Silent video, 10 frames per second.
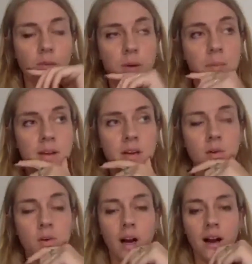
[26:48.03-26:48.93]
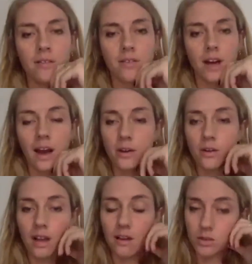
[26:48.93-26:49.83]
women who have
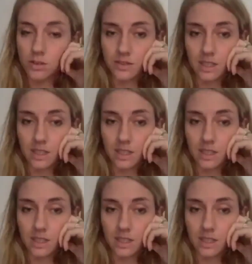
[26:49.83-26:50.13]
higher levels of